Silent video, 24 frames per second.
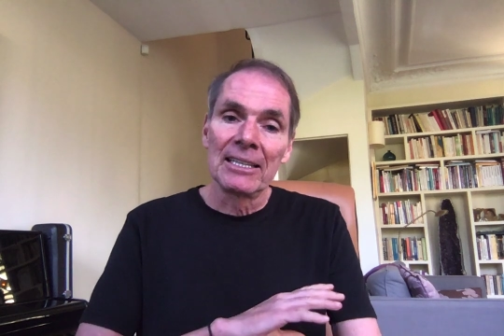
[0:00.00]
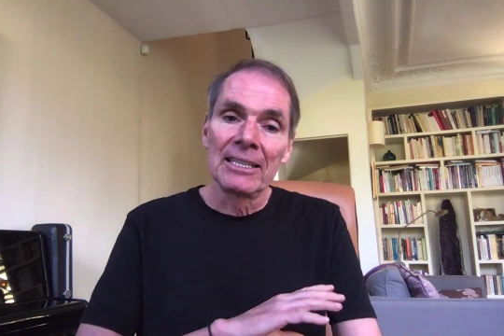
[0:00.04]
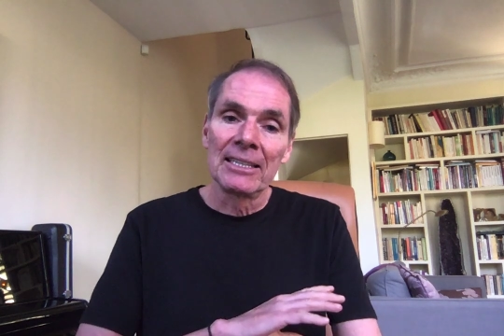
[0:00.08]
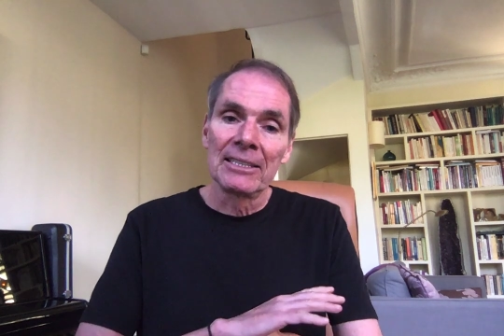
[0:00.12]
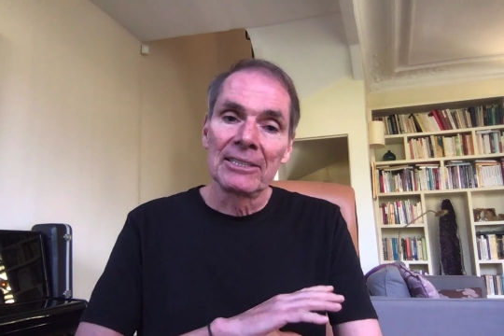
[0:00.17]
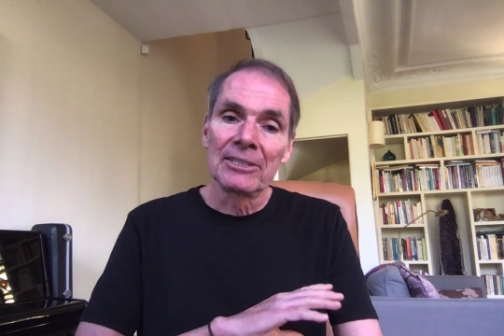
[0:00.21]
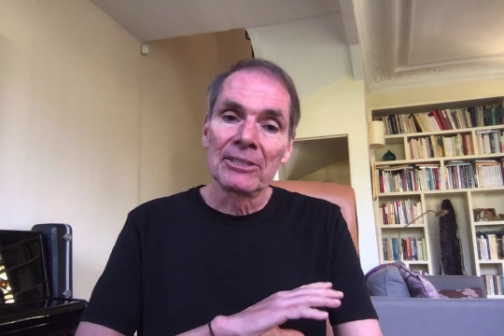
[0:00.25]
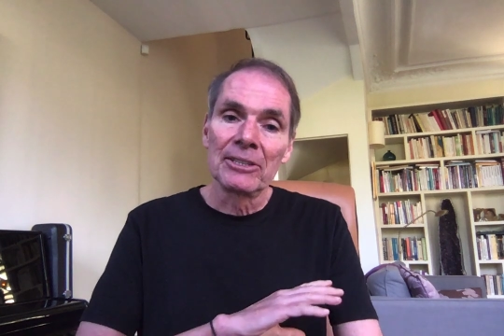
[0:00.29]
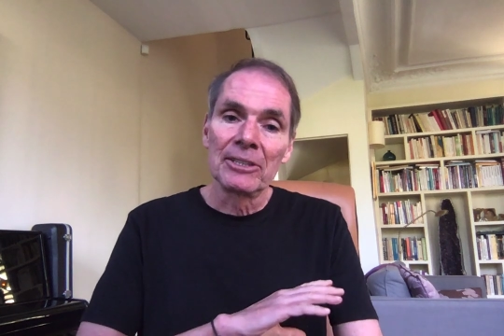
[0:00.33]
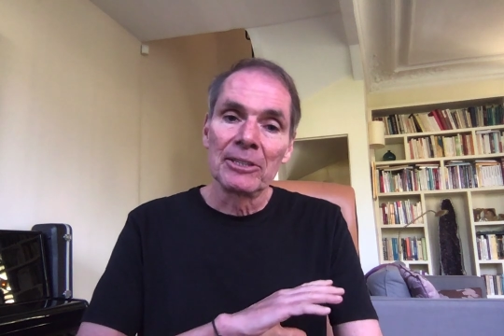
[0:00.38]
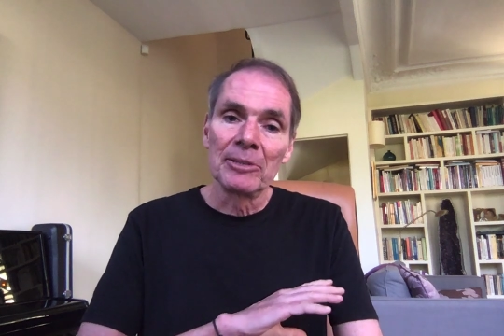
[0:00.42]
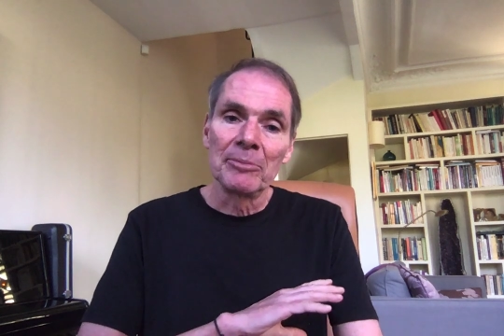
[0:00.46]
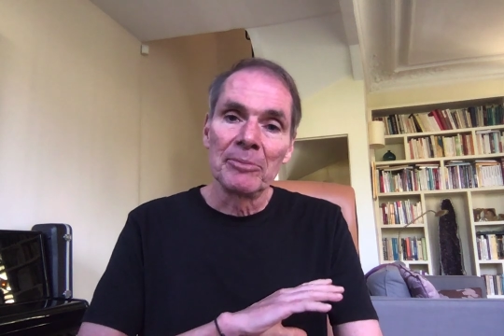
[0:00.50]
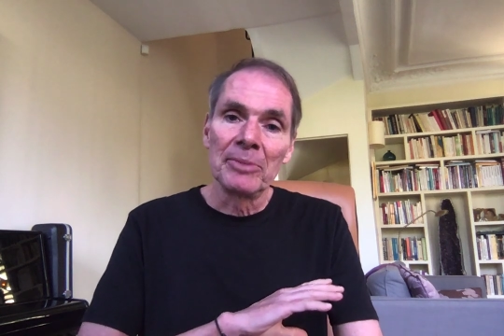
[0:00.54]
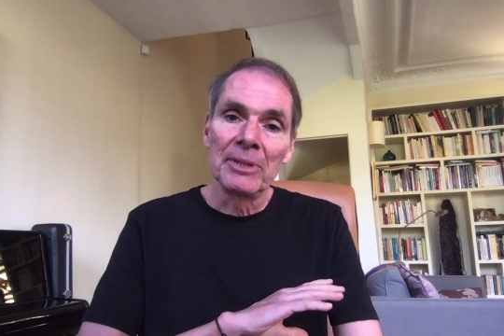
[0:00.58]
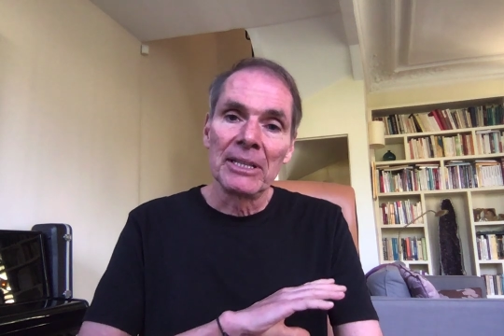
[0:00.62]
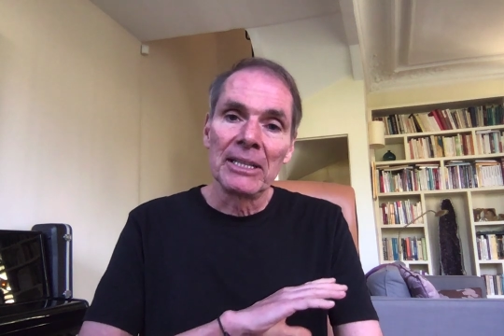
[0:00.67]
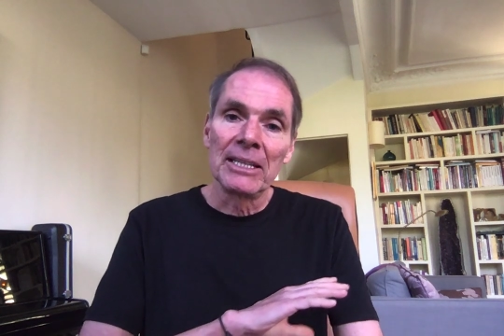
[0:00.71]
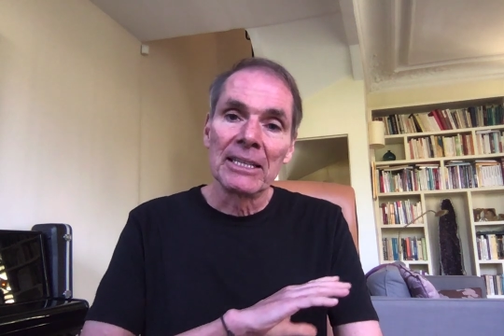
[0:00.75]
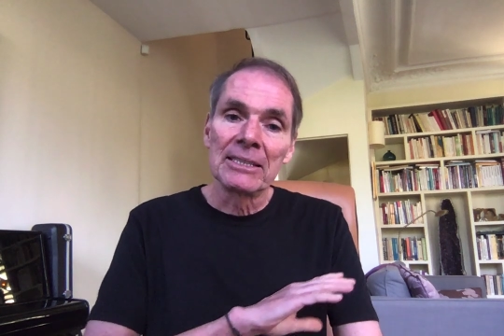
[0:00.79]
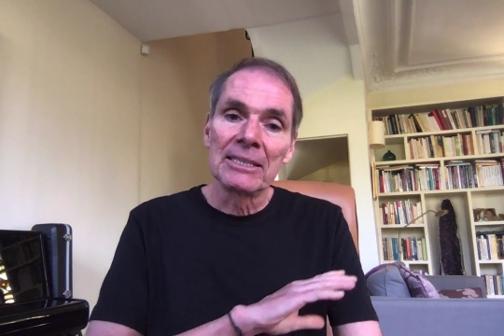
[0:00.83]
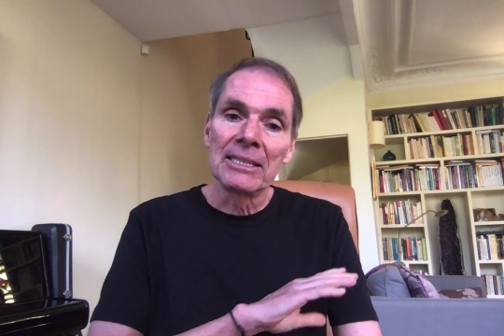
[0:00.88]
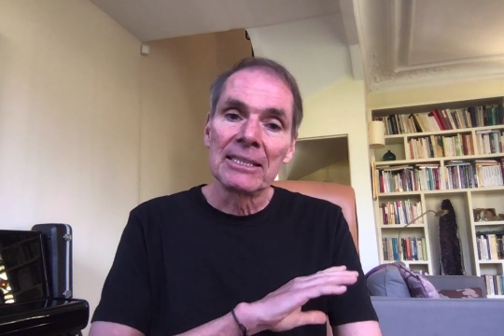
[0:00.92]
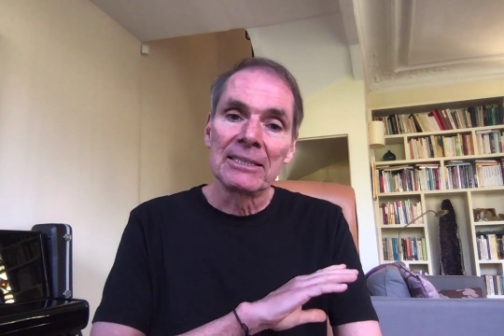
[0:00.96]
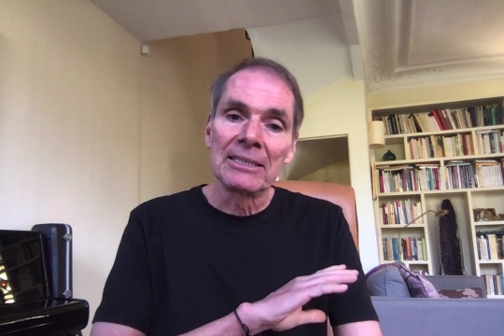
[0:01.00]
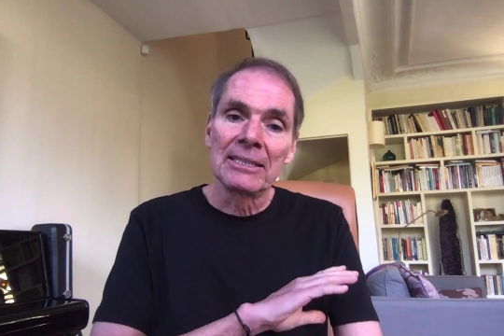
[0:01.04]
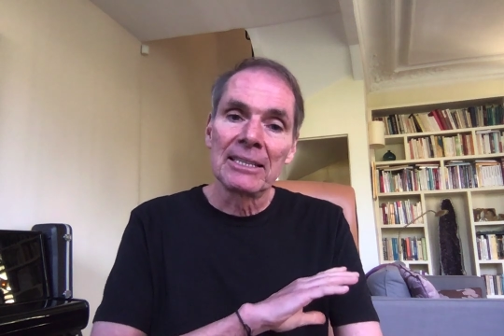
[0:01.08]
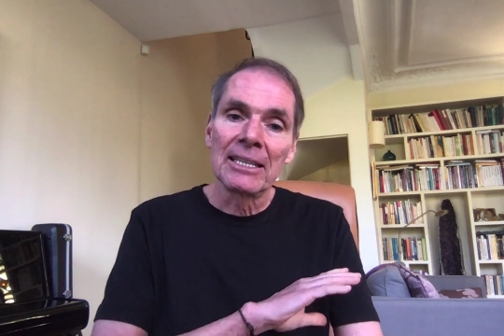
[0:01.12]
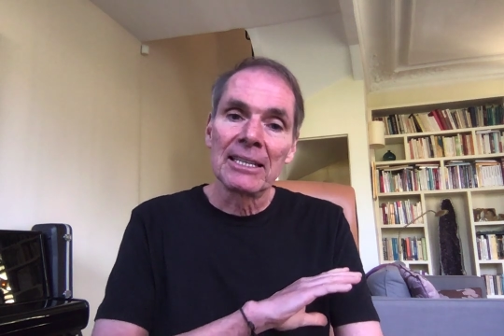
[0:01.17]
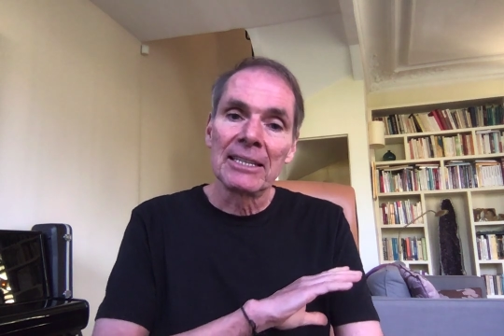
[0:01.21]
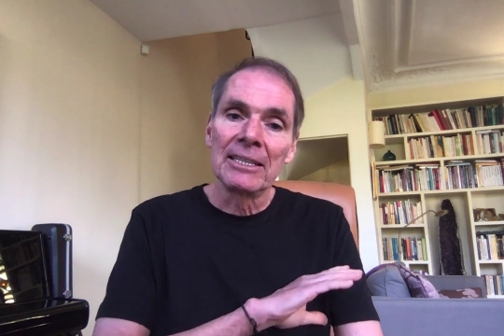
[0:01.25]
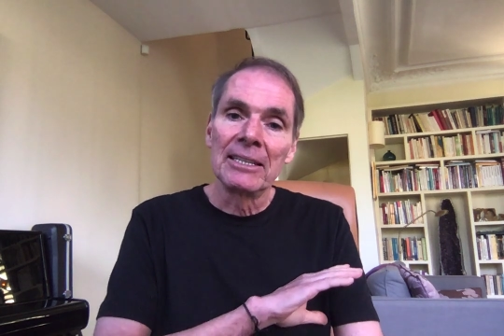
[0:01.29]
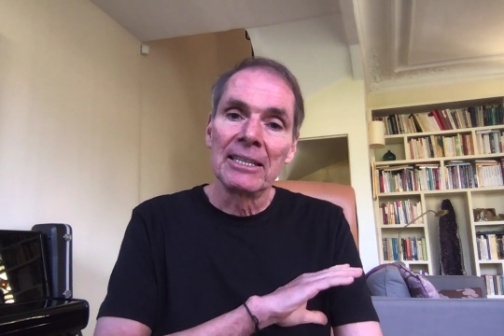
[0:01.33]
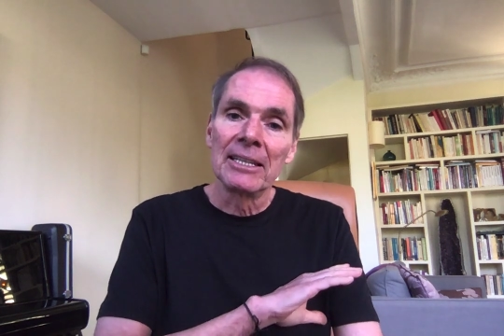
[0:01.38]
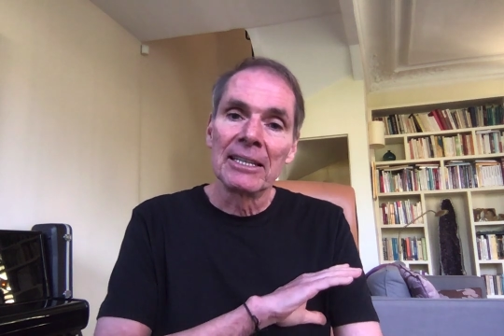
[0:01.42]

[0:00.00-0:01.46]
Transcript: It's going to be, as I said,